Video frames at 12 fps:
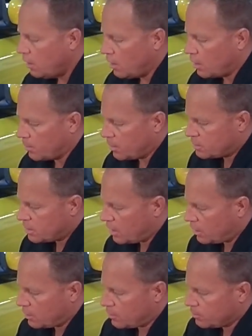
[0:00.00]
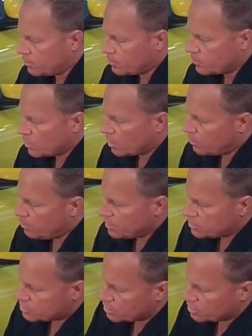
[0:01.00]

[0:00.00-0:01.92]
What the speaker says: And I'm going to take and mist